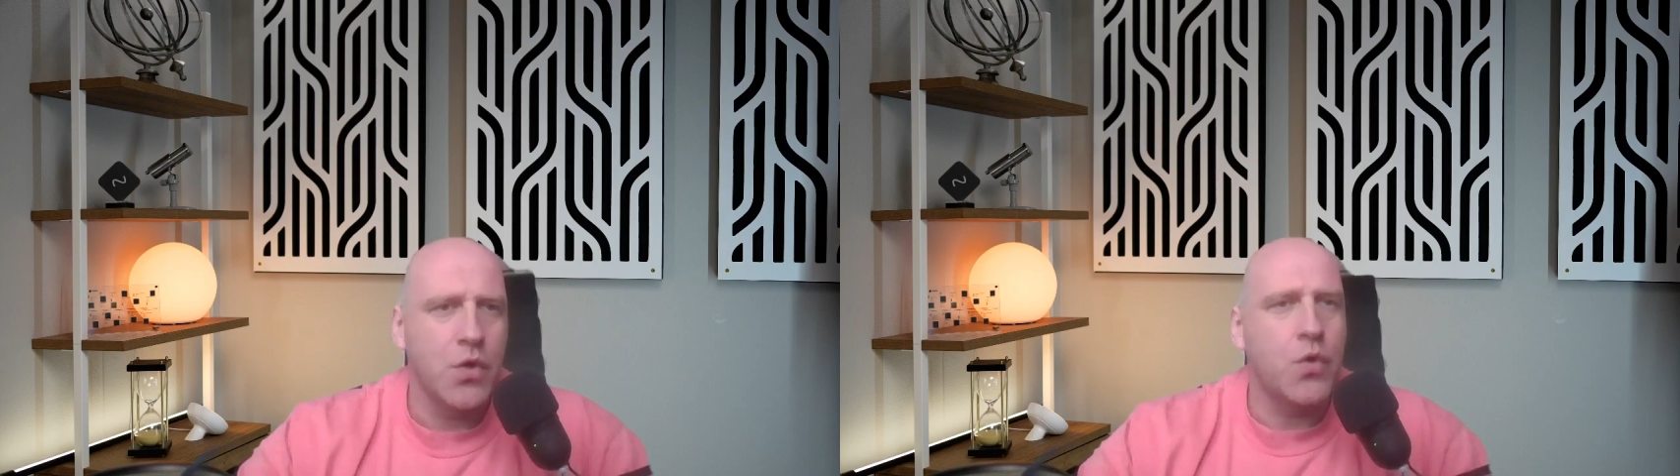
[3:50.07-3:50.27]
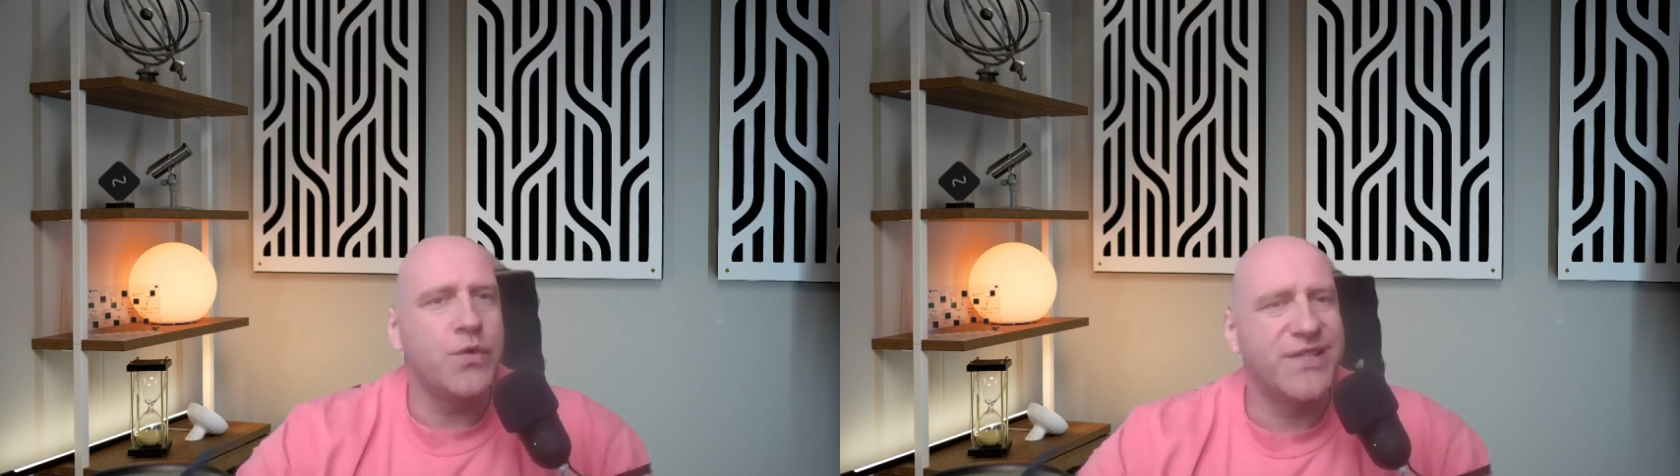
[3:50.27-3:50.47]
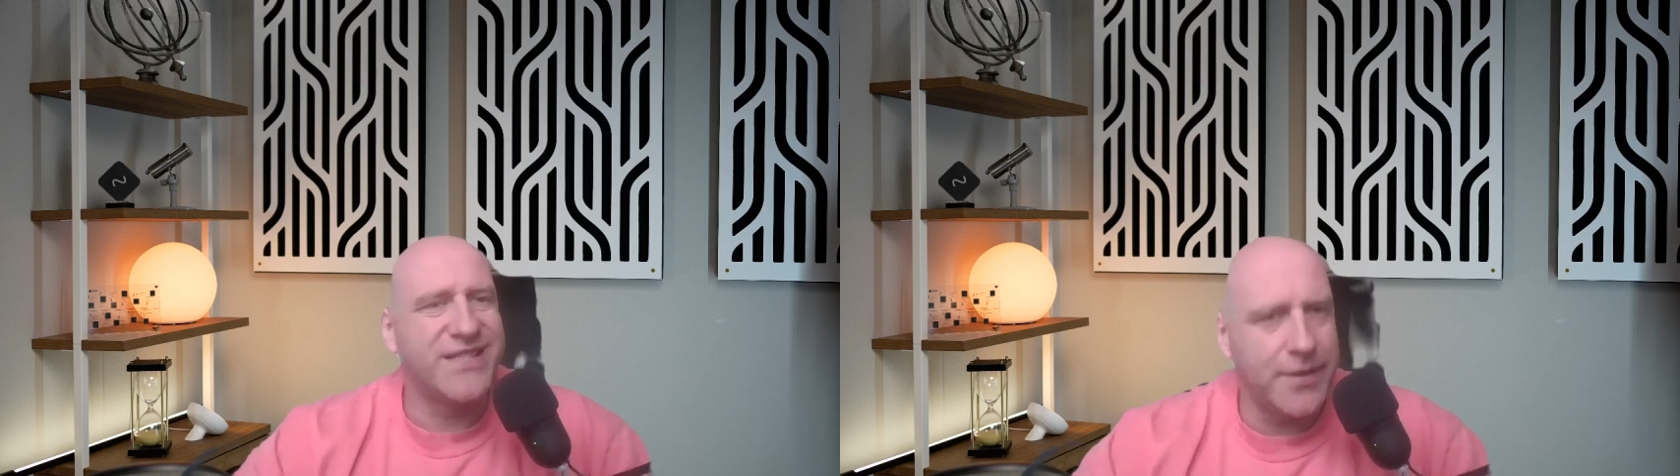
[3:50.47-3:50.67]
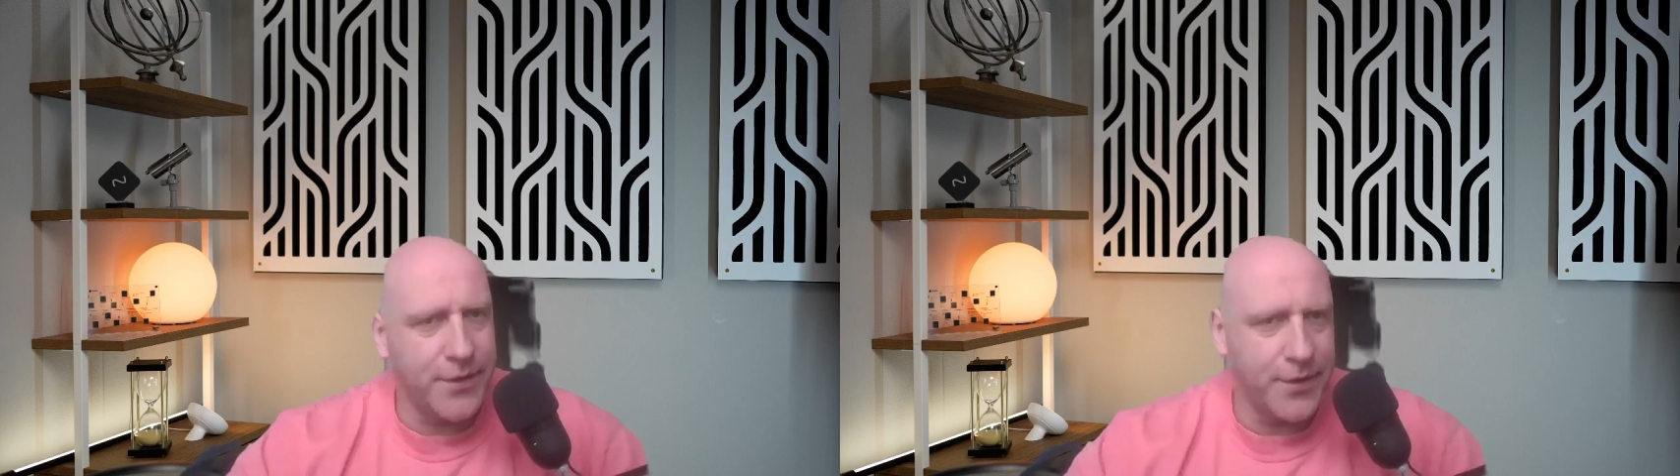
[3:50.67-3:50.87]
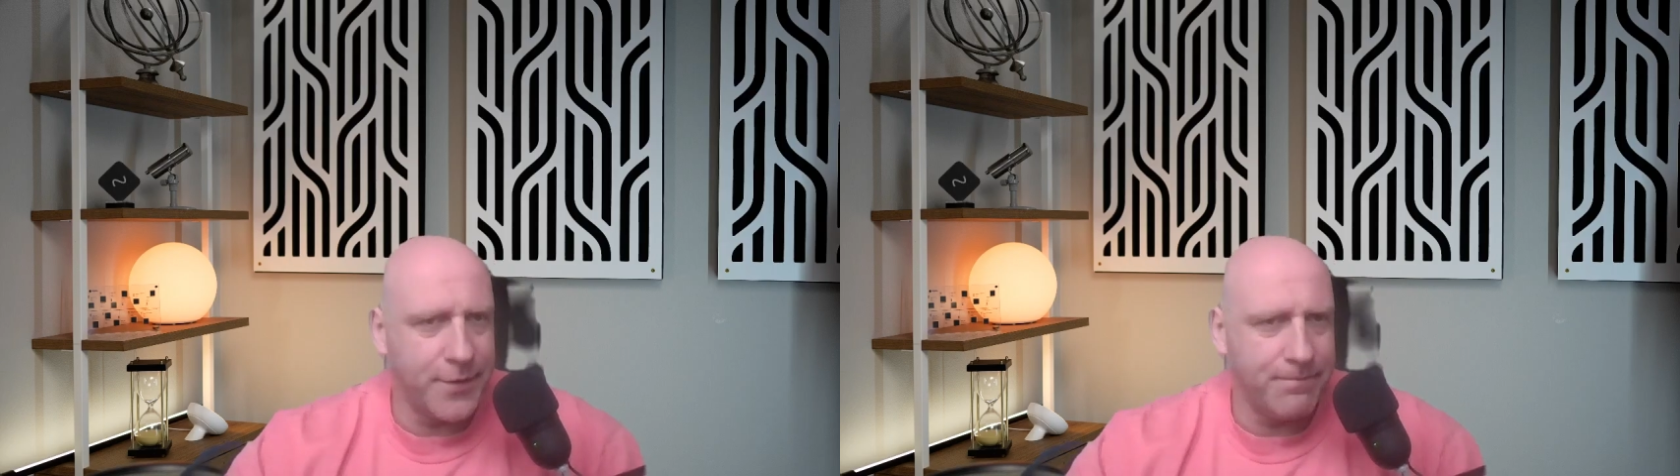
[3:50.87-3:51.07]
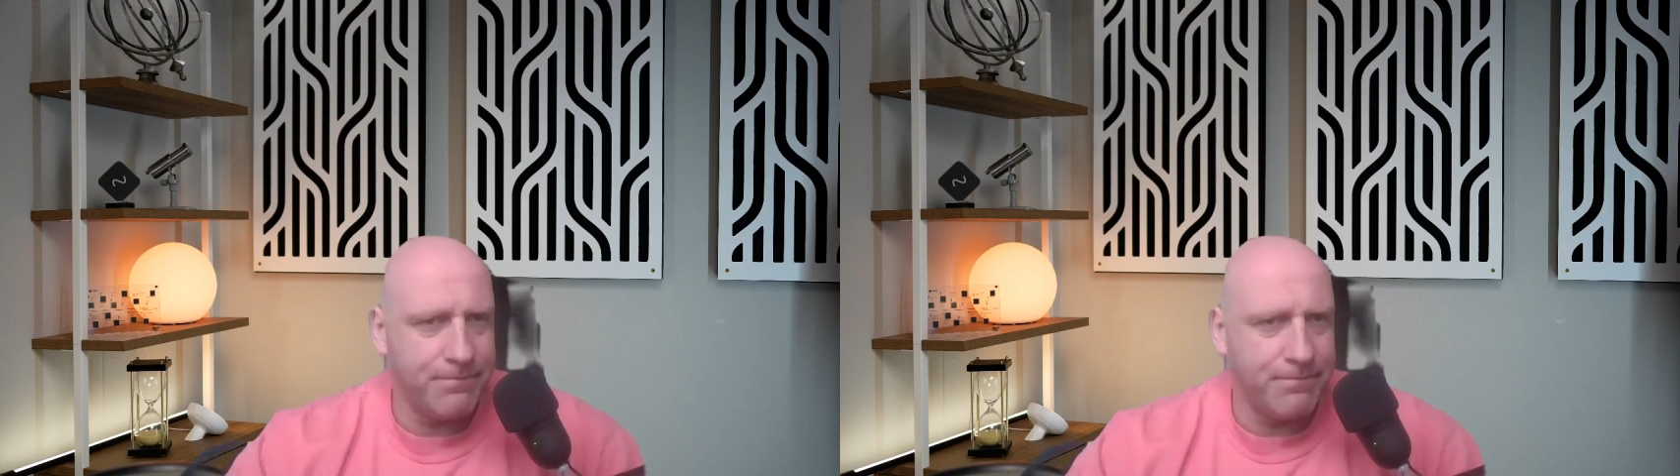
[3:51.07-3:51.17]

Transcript: Consider